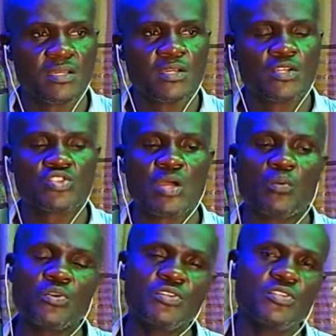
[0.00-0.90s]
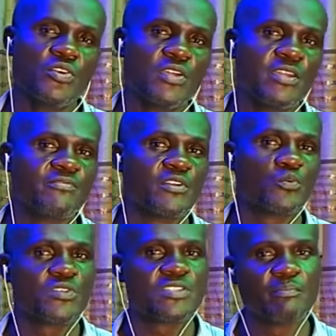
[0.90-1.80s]
So I wouldn't know if it was
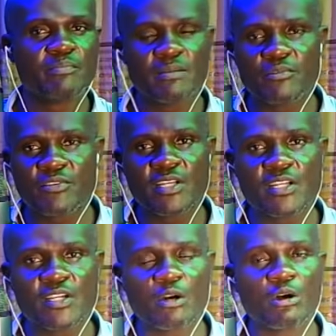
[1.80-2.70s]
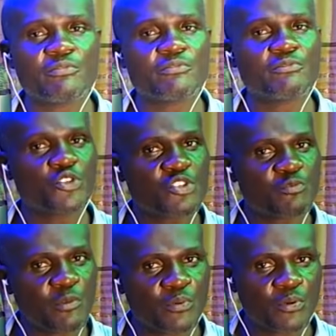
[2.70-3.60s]
the memory of those
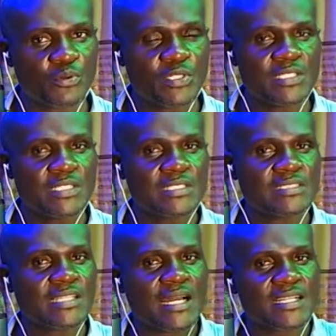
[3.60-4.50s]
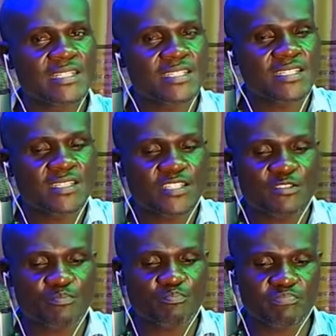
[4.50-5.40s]
people that
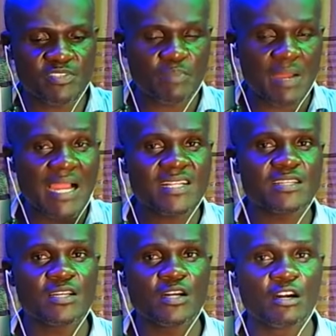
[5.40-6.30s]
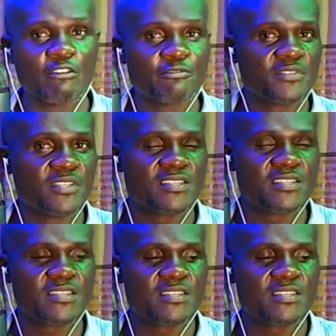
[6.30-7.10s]
sparked off this